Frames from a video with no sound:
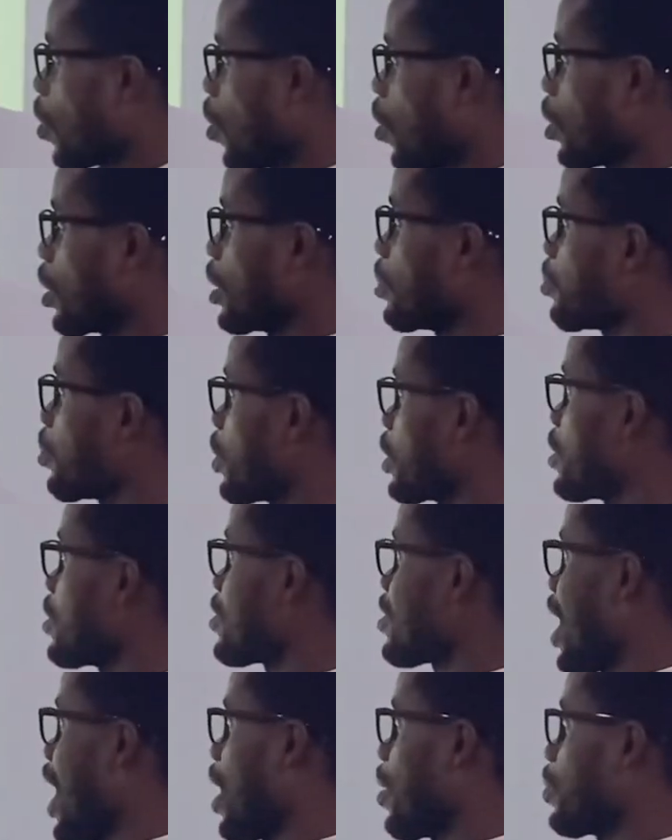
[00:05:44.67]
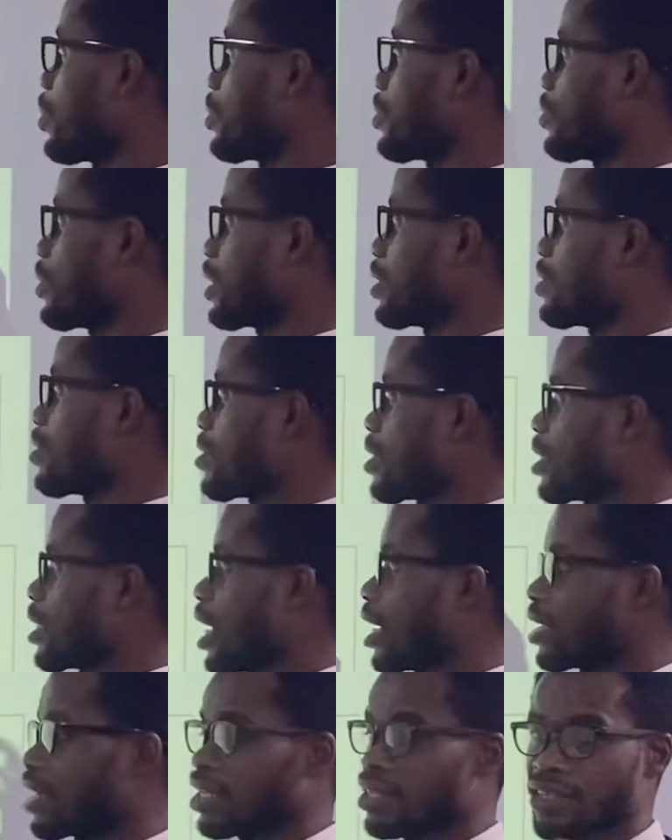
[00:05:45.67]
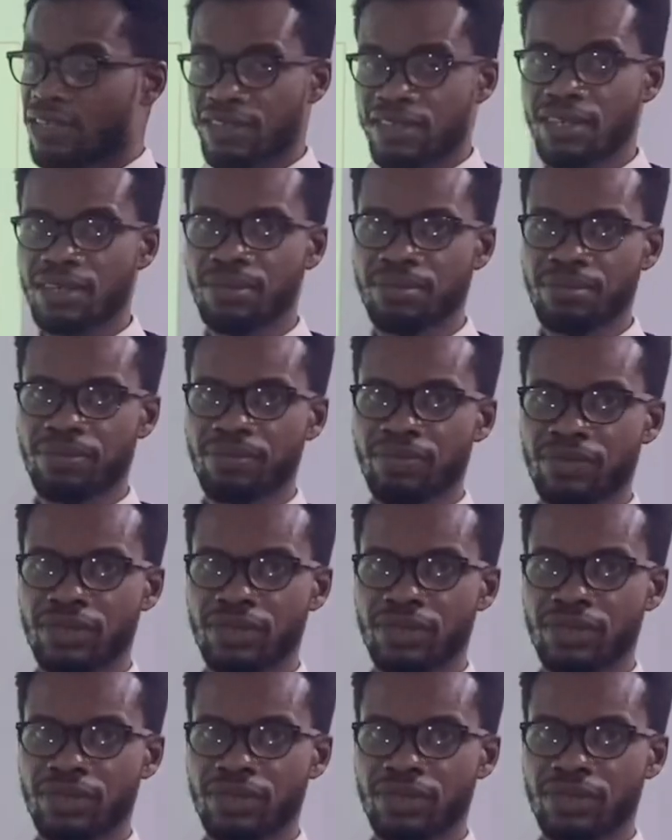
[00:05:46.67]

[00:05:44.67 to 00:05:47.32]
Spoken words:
all employees are what, registered under the scheme.